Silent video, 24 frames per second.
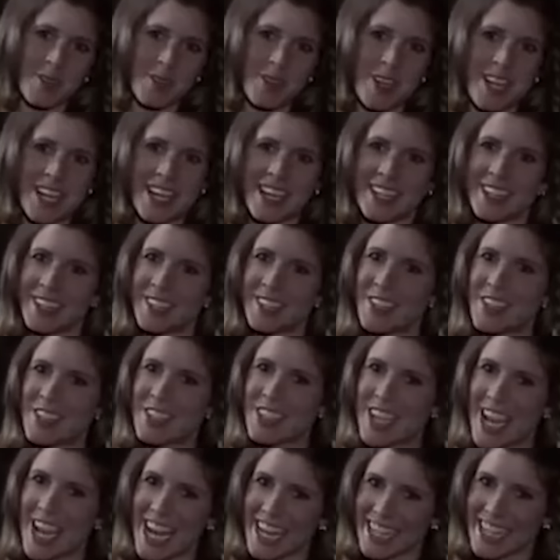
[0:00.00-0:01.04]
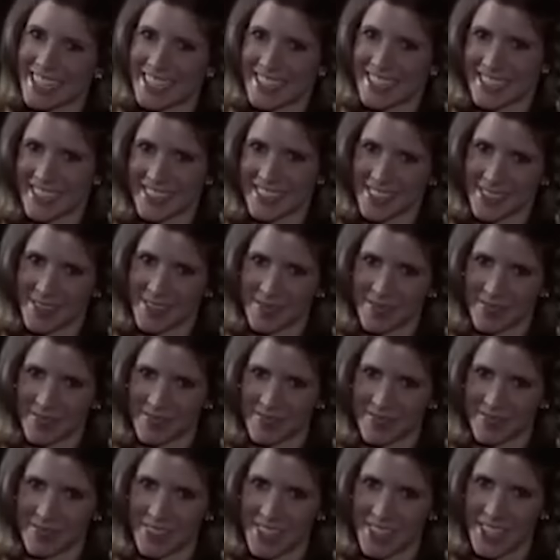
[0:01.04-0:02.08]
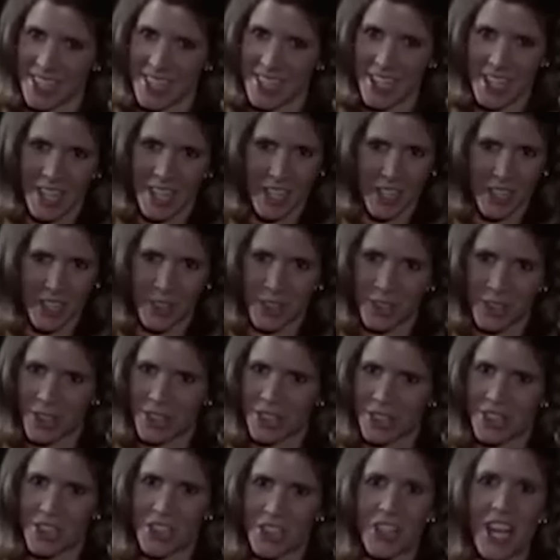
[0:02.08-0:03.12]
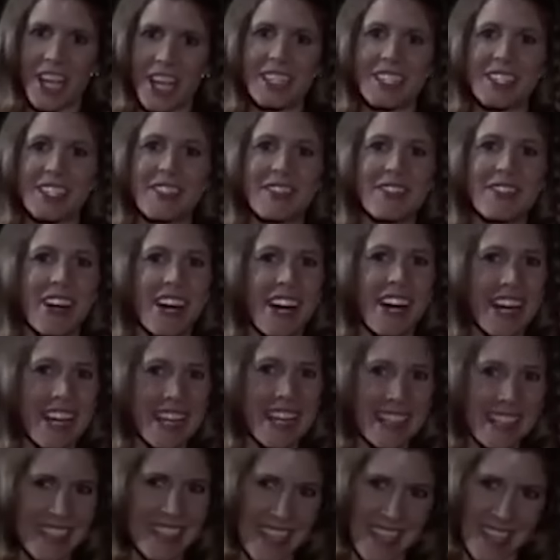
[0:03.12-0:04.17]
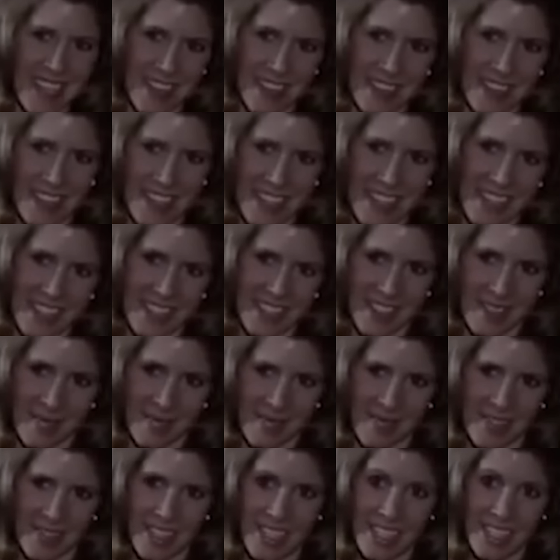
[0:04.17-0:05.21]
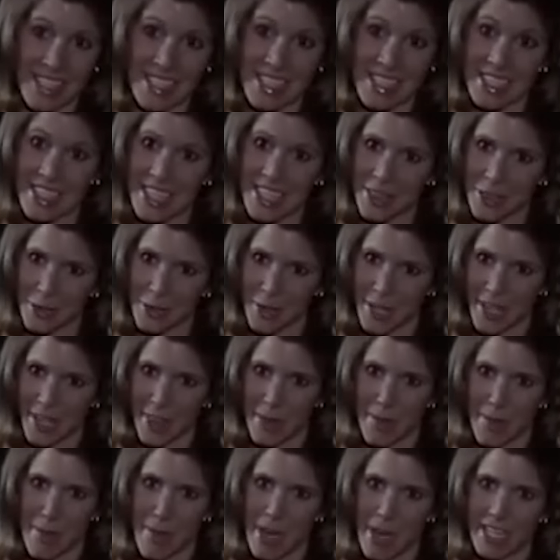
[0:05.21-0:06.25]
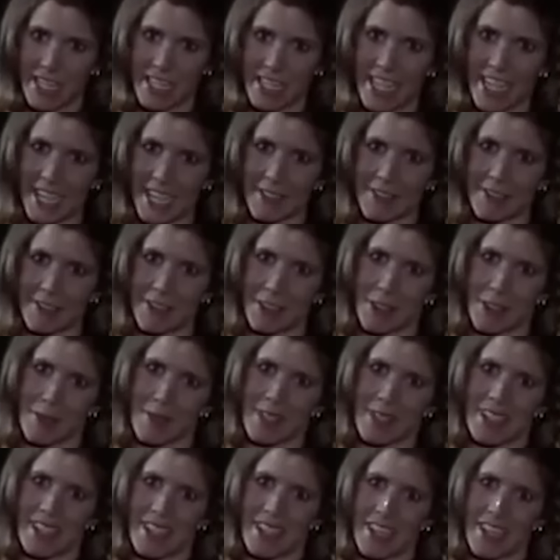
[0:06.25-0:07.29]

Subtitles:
Well, Jake, you look just fine down there, slithering in the mud like vermin.